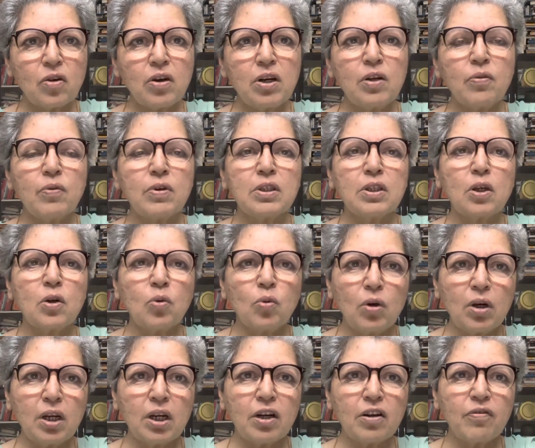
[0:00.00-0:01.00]
He was the
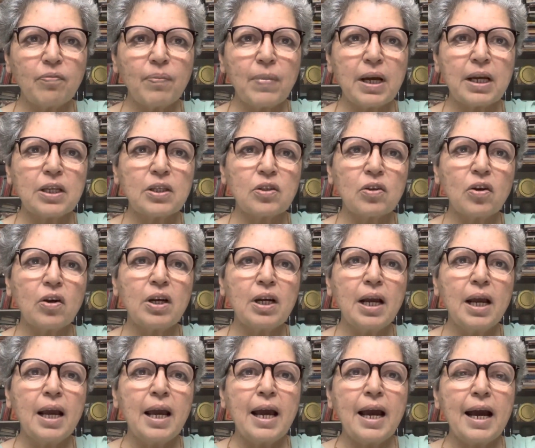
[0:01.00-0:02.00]
ruler of Mysore,
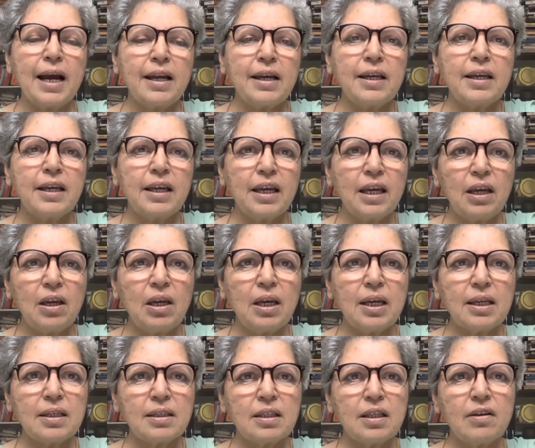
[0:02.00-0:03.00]
and he
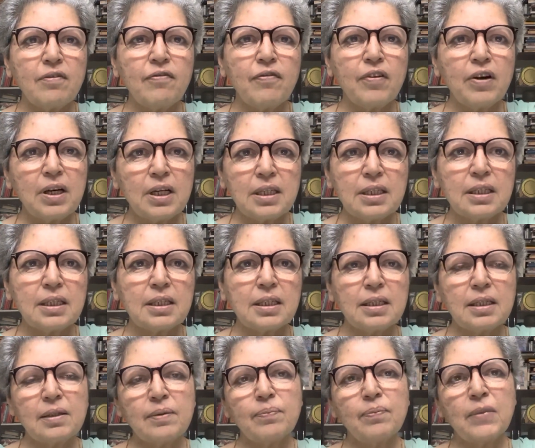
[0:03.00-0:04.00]
is the first
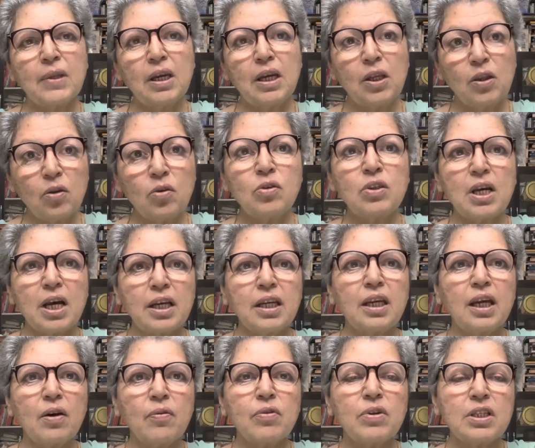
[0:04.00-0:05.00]

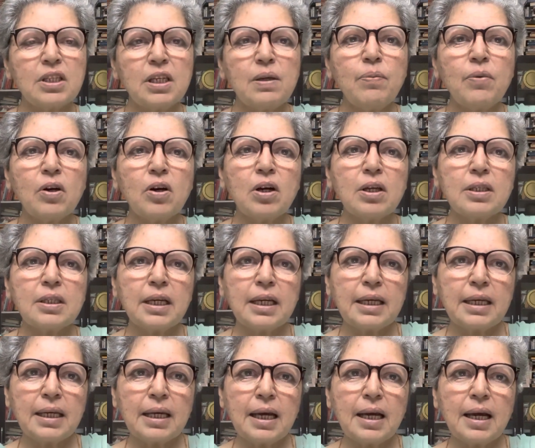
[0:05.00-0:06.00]
Hindustani, I would say, because
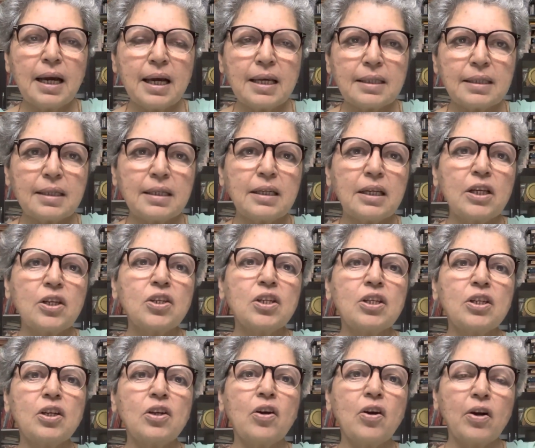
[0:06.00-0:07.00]
India as a nation
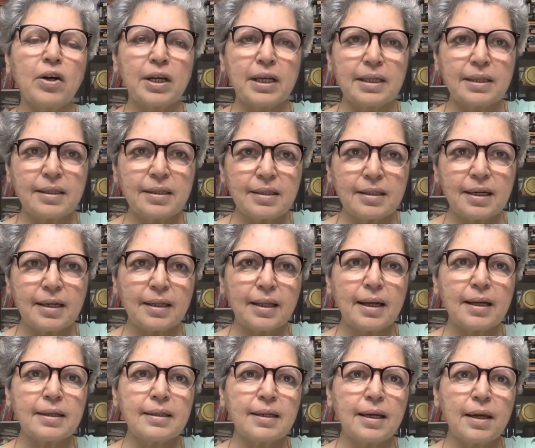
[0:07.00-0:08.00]
did not exist at
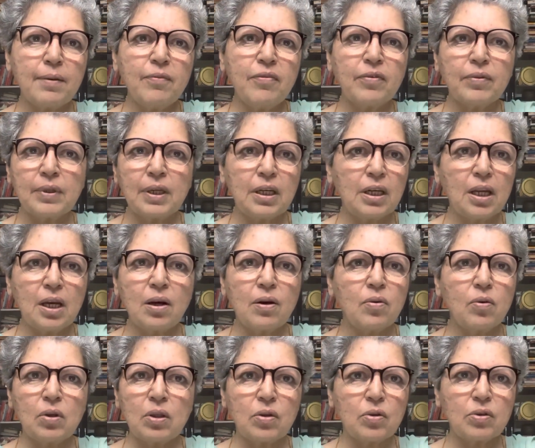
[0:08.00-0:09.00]
that time.
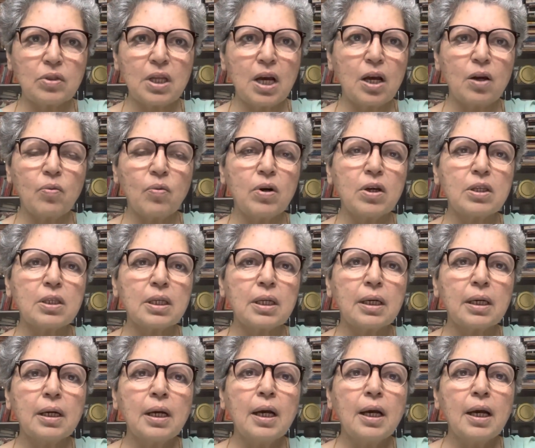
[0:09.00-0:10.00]
Hindustan was
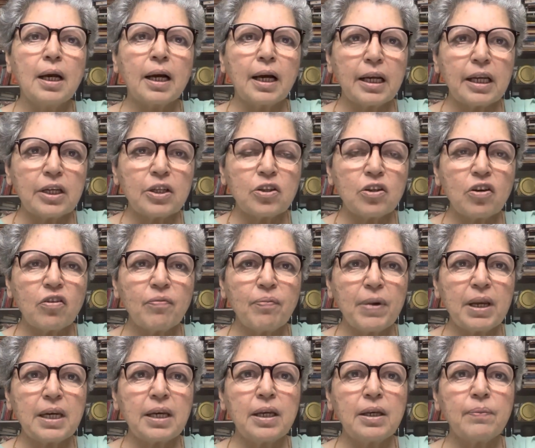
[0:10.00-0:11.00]
a collection of
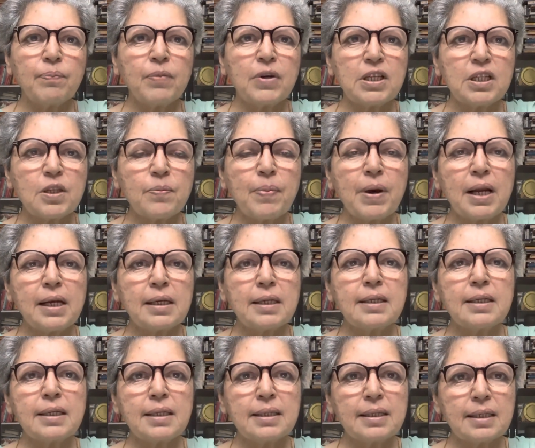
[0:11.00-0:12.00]
many
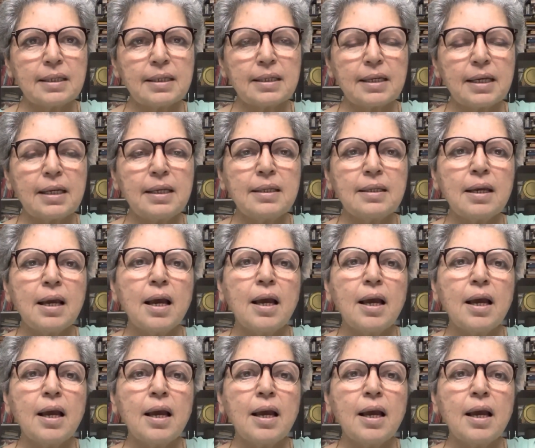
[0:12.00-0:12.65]
principalities and states,